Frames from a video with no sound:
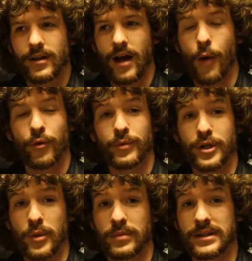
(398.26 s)
I would have been
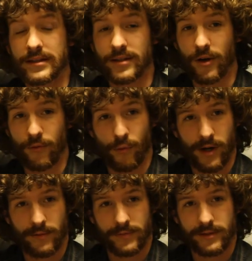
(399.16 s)
completely
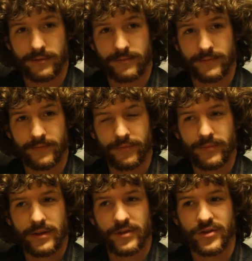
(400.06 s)
overwhelmed
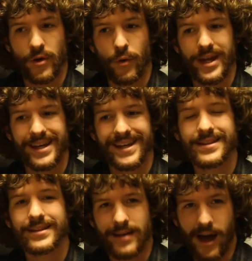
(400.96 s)
so in
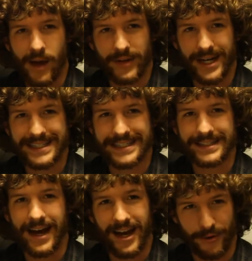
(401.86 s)
the time that I did
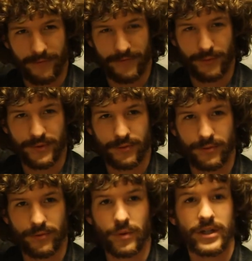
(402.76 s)
not go to film
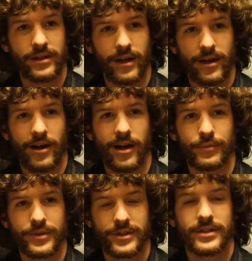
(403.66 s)
school, what did I
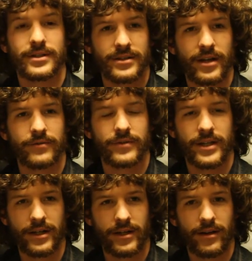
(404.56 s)
accomplish instead of
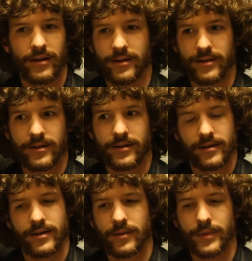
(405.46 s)
getting a,
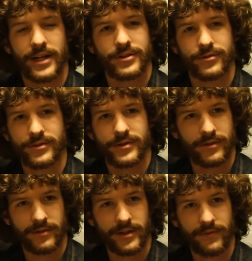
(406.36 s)
a bachelor's
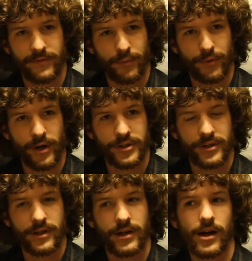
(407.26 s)
in film production?
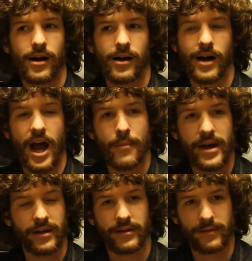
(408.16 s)
Uh, I made
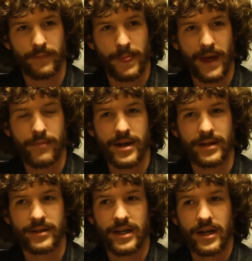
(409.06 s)
a I made
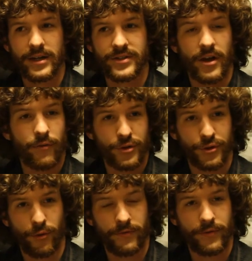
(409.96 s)
several
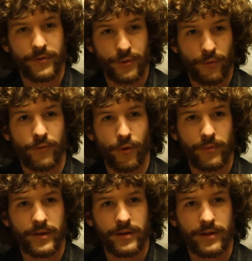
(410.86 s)
short short form
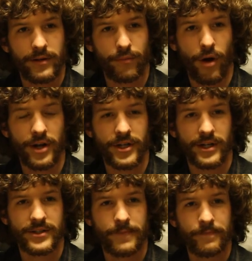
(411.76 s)

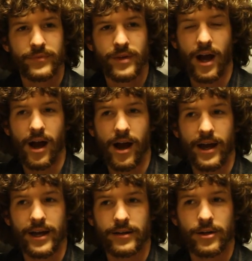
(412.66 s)
projects.
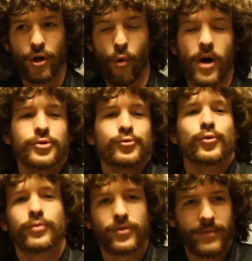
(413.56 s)
I
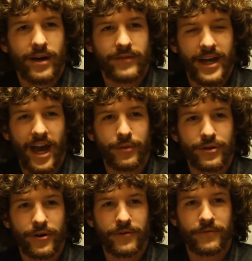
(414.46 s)
quadrupled my
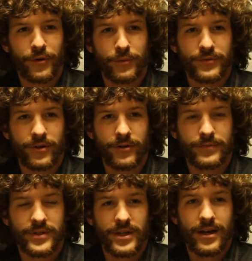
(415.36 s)
vocabulary of film
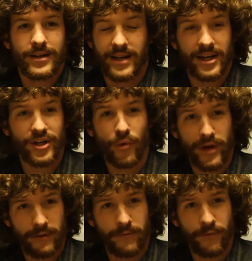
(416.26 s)
terms because I didn't know any
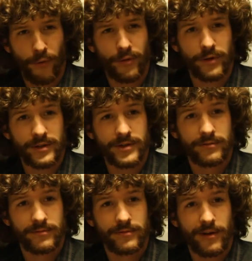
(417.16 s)
of the foreign ones.
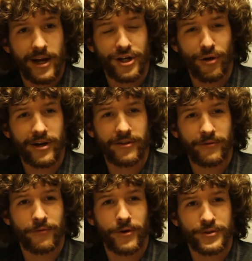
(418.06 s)
I didn't know any of the
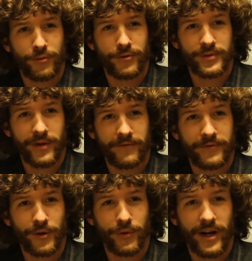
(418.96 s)
French words about
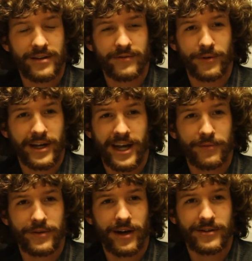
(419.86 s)
film when I even when I came
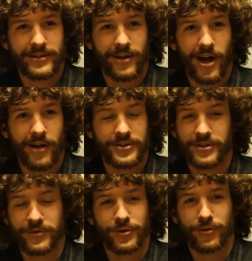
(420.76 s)
to, to college. And
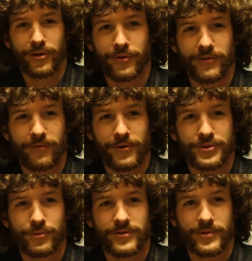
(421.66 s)
if you don't any French
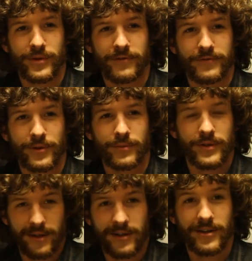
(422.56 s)
words about film,
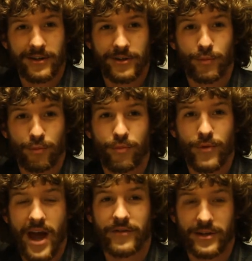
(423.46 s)
you
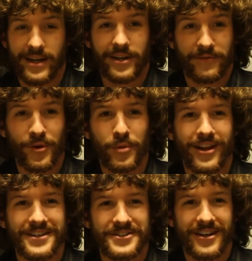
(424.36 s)
haven't taken a film
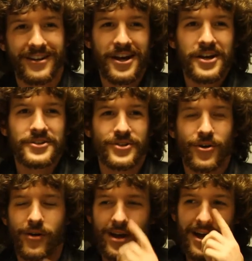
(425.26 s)
class yet.
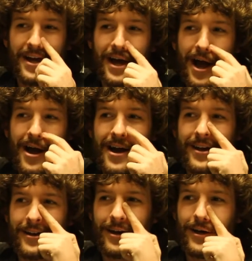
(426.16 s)
So I
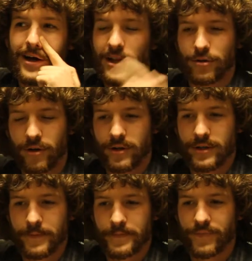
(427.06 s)
uh, I learned
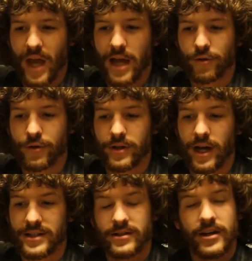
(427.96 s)
I learned, I
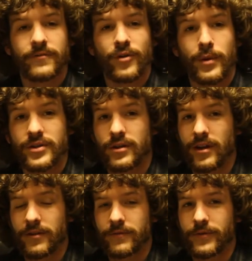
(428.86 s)
studied film. I took a
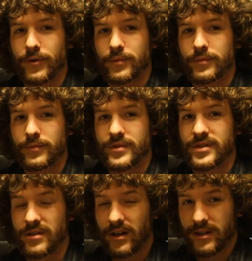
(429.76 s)
lot of film
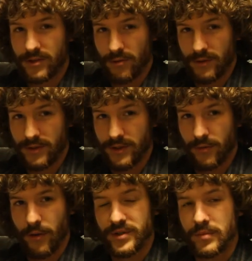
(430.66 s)
studies courses where
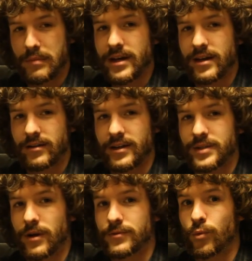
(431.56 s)
I wasn't making things,
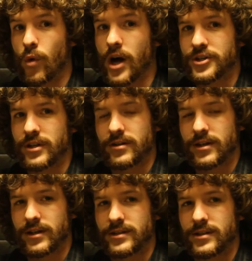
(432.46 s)
but I was watching
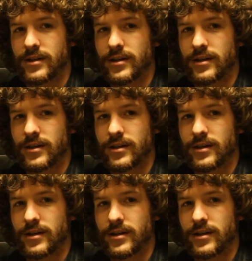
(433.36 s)
things.